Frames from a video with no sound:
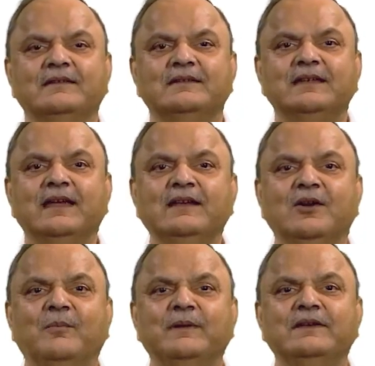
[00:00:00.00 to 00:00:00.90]
The second
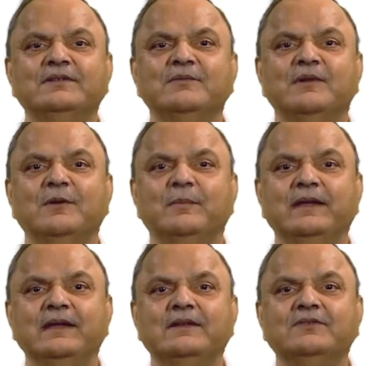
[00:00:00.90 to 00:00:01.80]
combination will
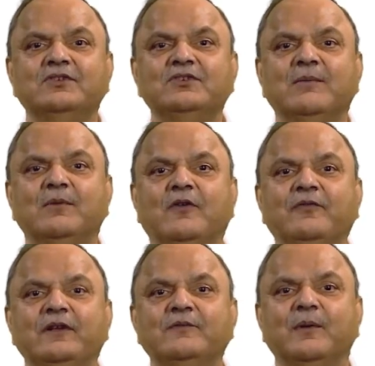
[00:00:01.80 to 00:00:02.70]
be system of
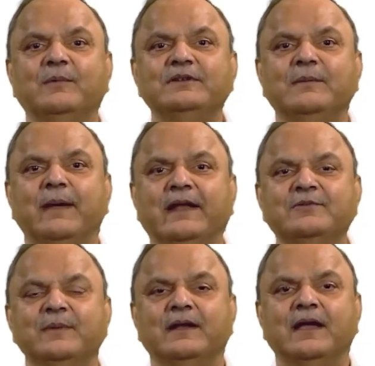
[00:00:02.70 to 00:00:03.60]
information
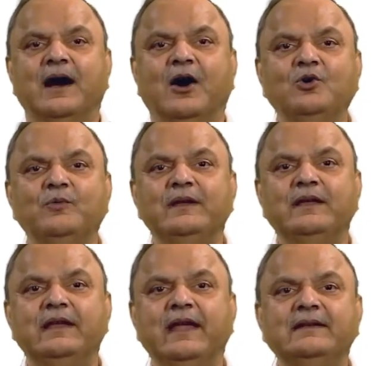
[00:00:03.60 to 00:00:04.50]
management. How do we
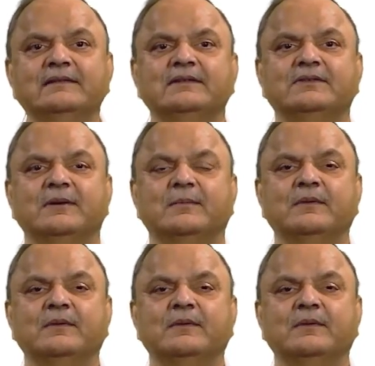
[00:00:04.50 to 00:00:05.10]
create a system?